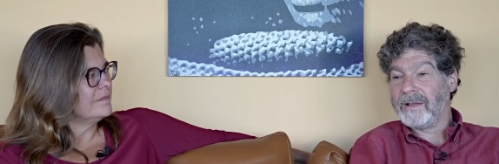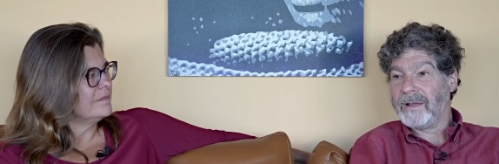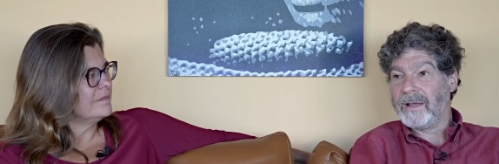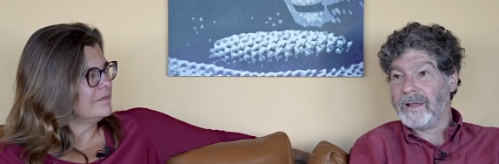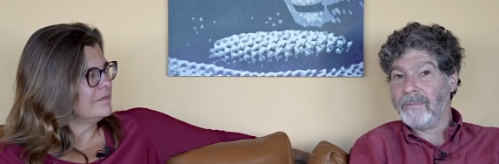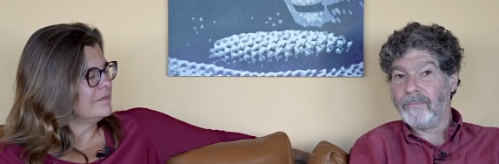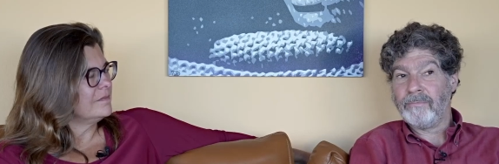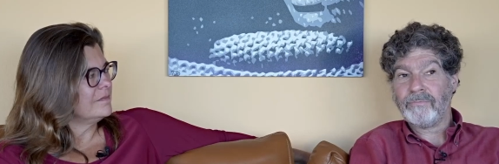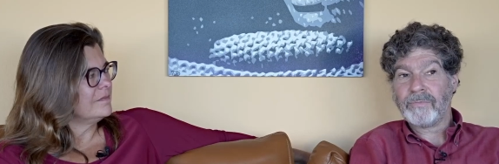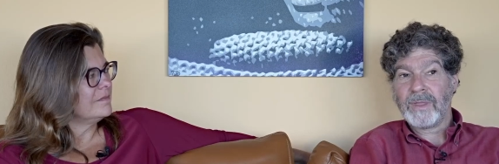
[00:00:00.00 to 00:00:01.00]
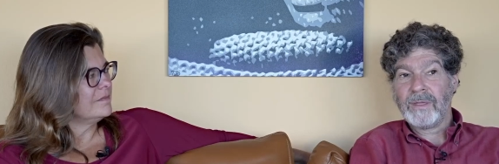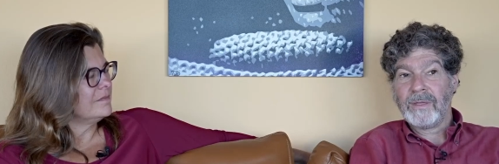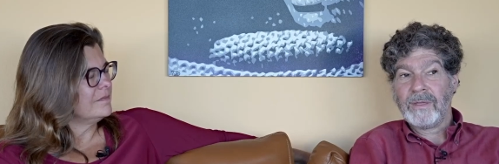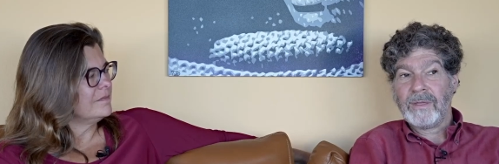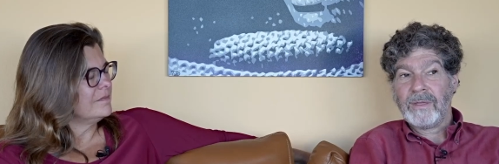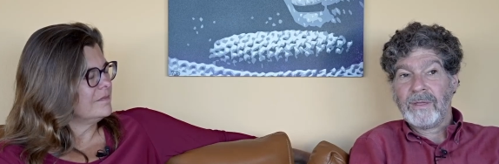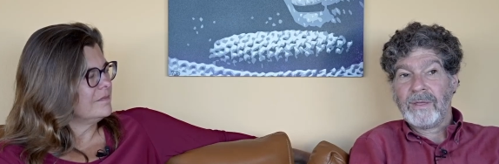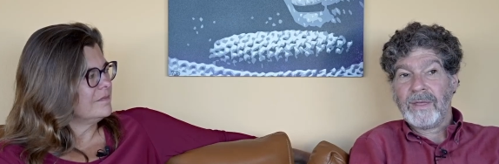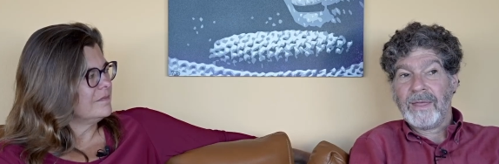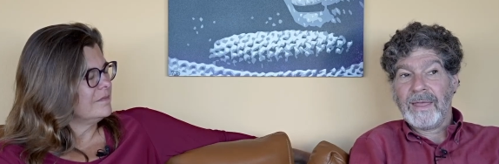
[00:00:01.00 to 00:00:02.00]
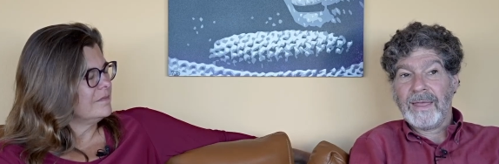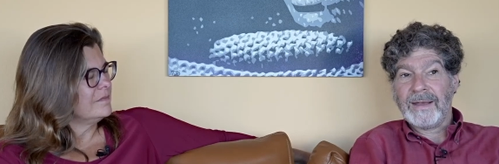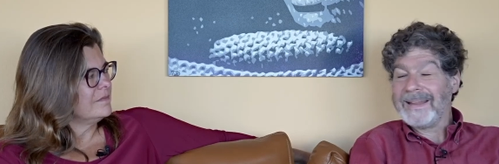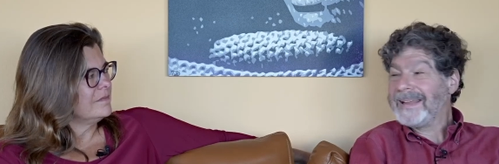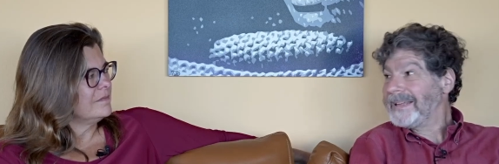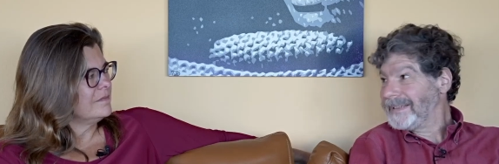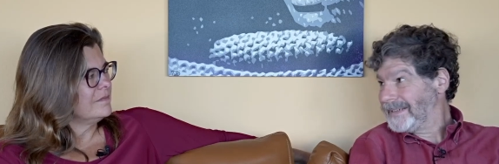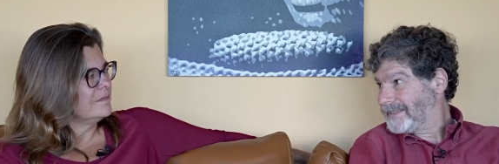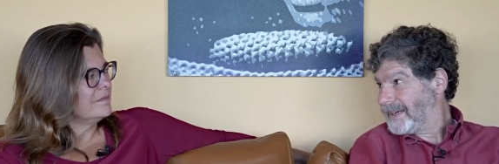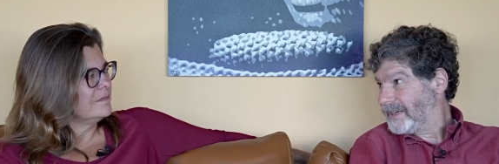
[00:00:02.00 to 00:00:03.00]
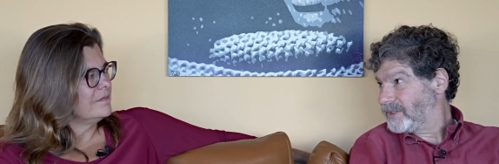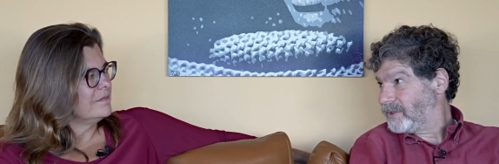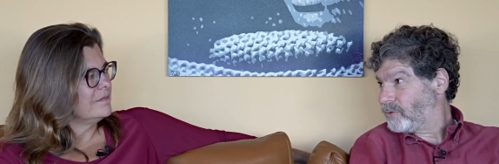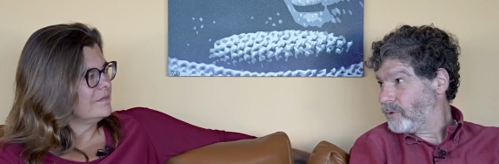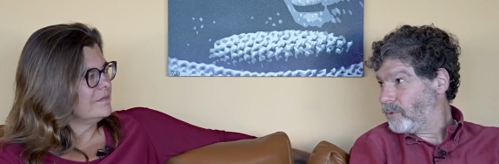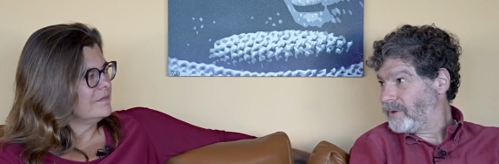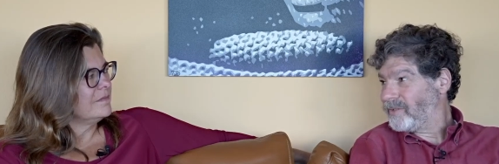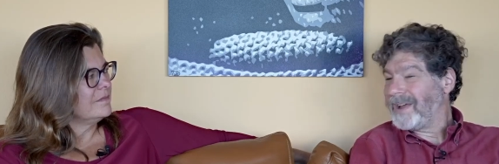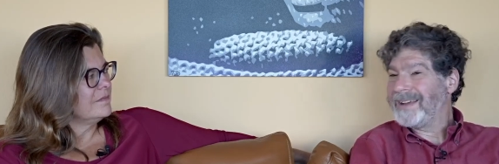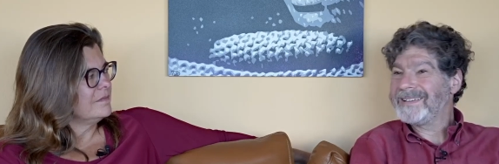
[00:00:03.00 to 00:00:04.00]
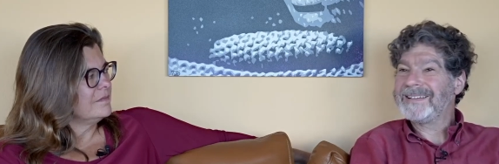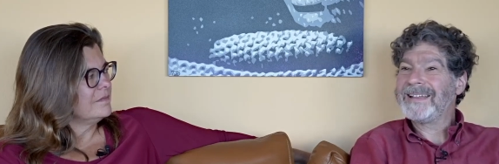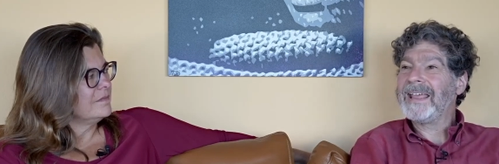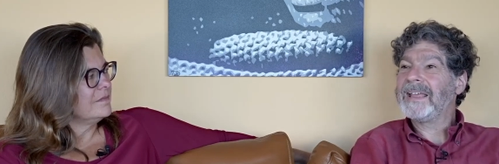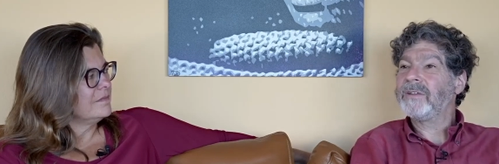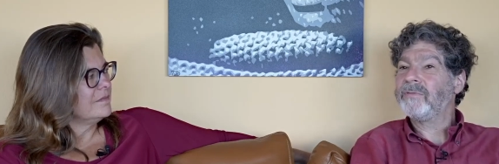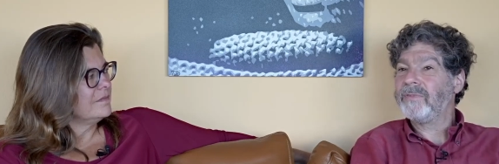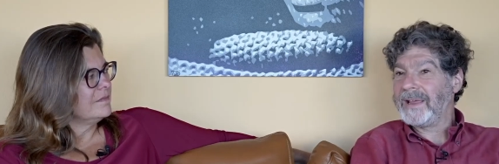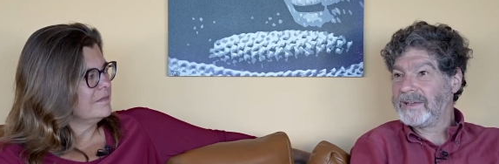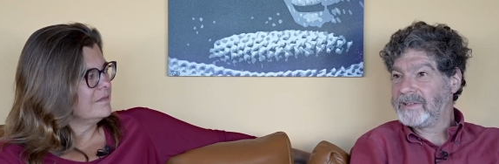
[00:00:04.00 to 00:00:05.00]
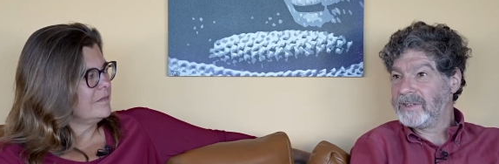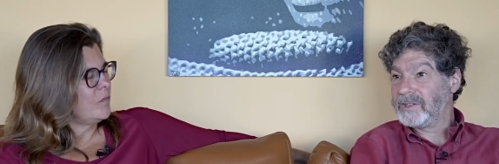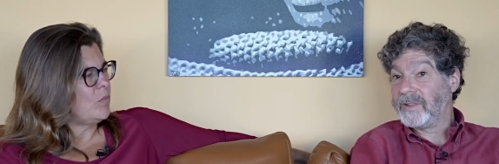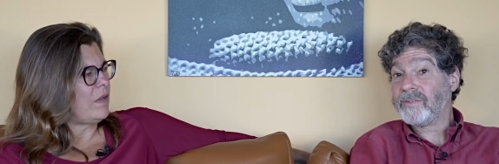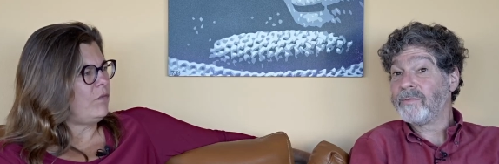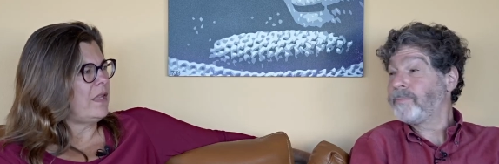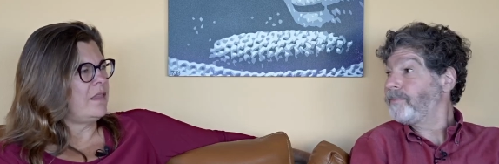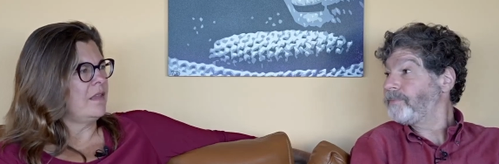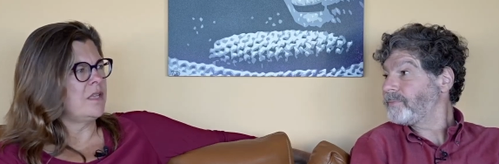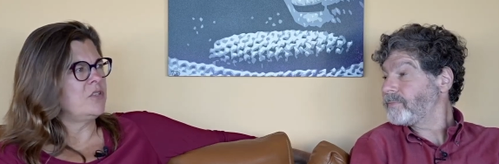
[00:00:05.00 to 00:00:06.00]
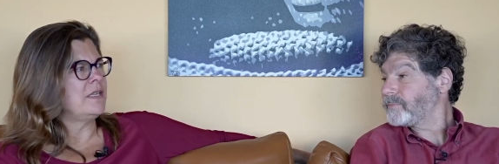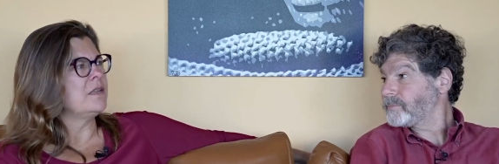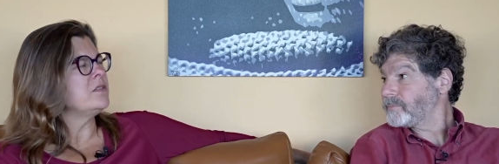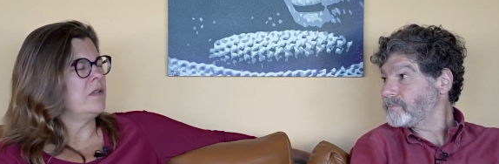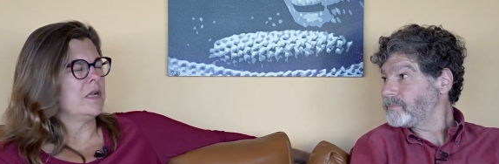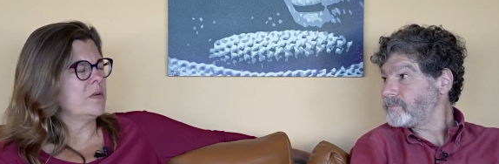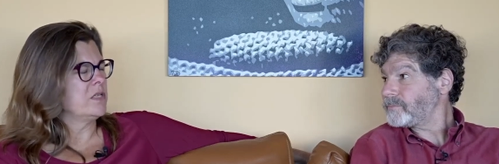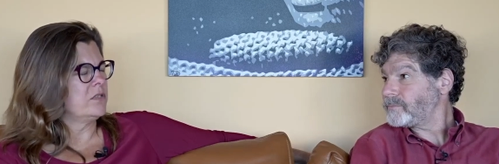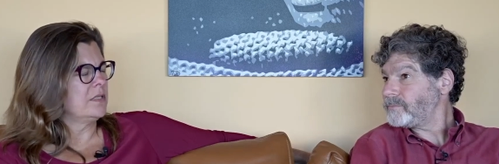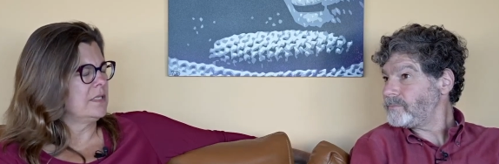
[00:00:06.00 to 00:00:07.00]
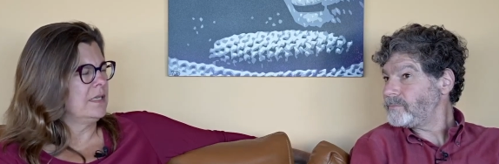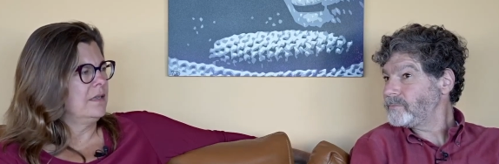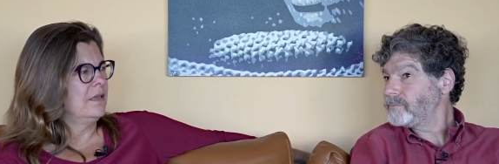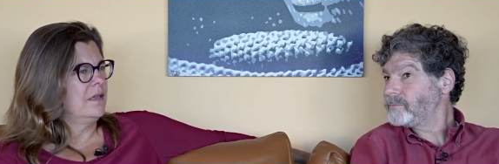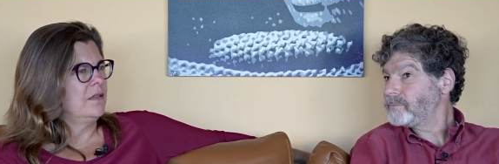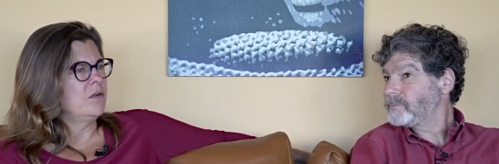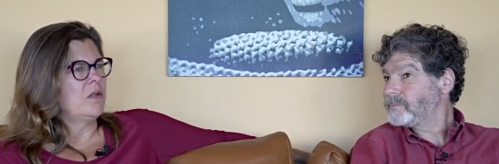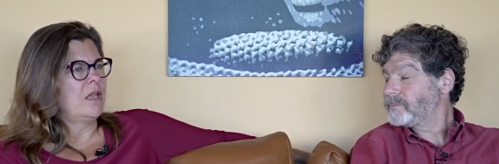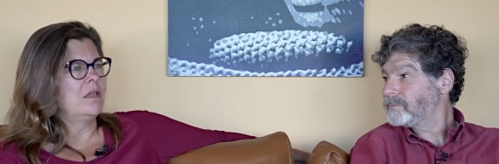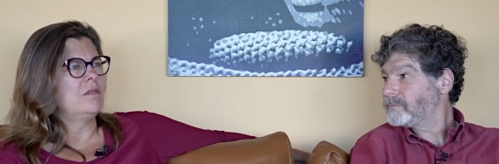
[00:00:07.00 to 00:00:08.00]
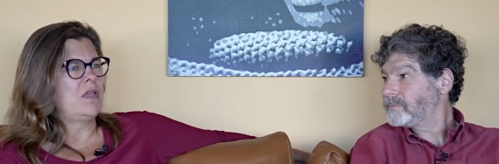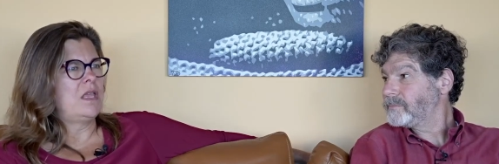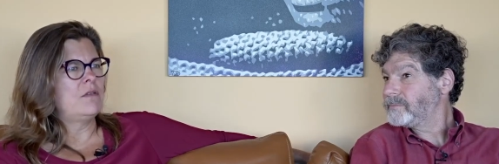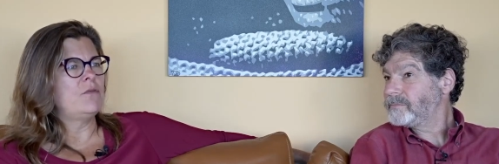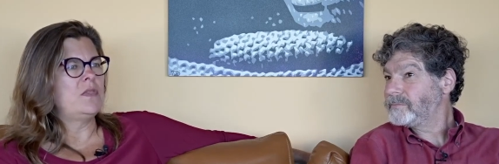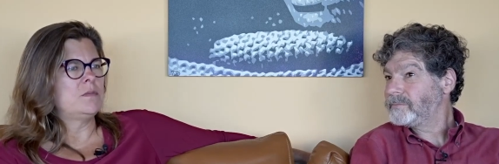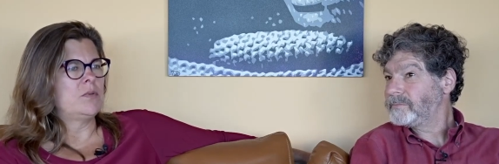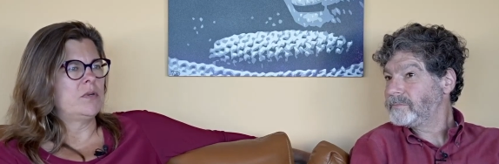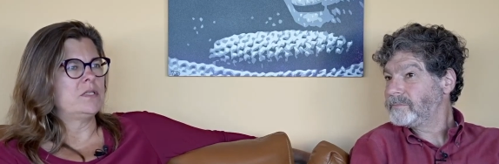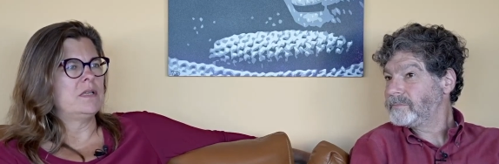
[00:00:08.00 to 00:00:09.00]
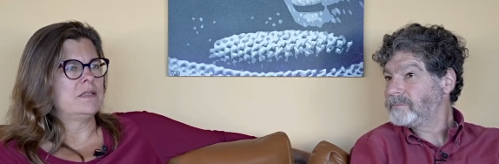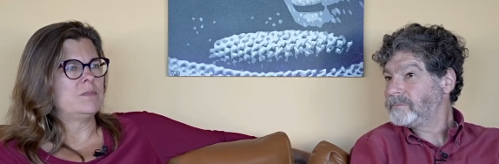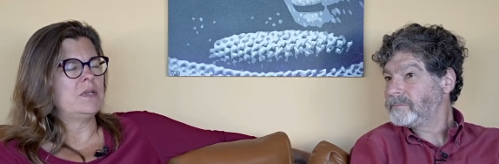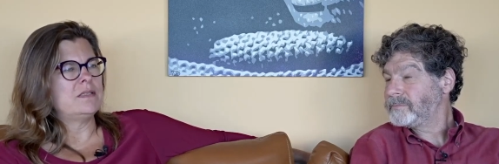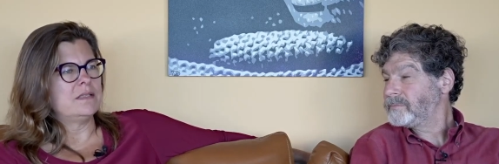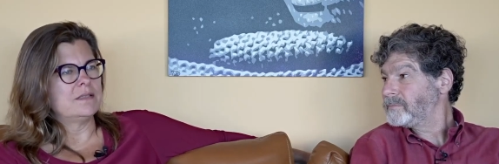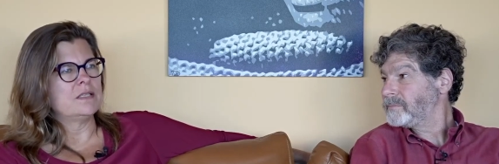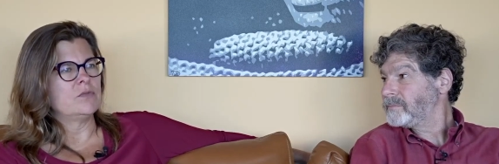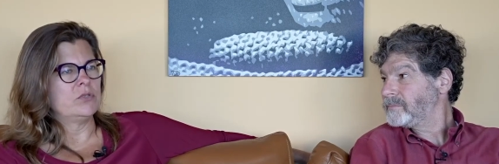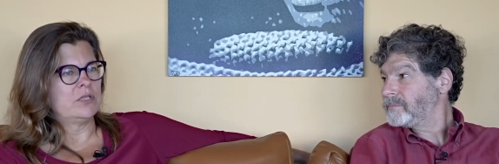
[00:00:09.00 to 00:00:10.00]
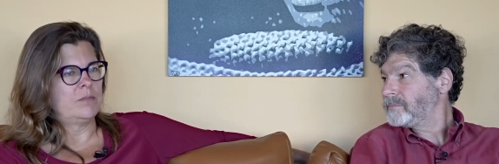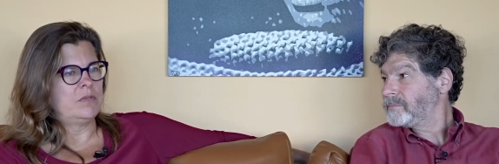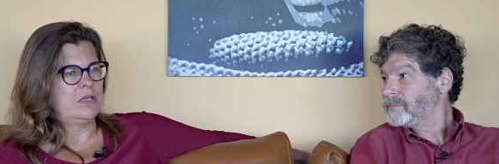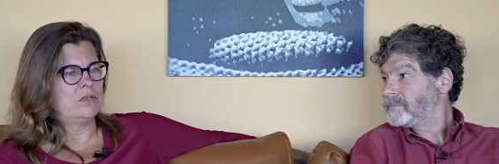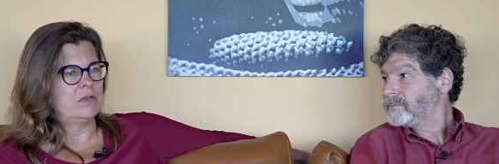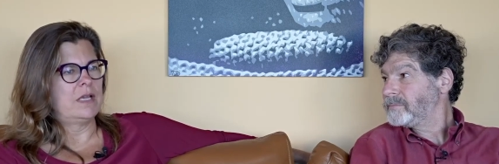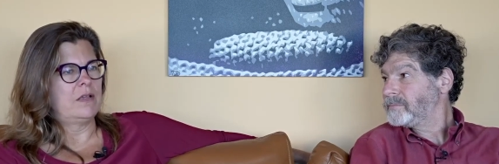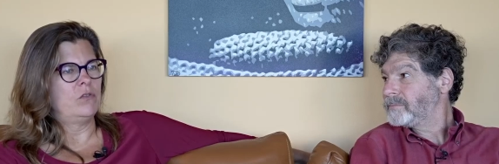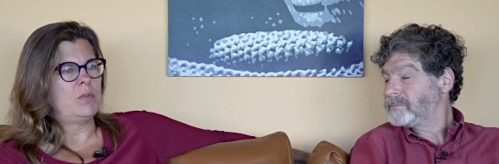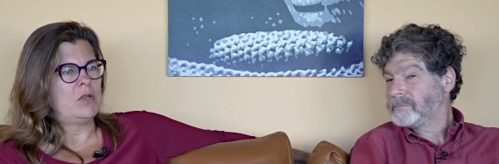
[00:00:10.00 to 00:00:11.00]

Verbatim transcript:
Speaker 1: Um, an ill-intentioned troll designed to take advantage. This but I feel
Speaker 2: I think I just answered that question. There, if if this person has been a successful shop teacher, has been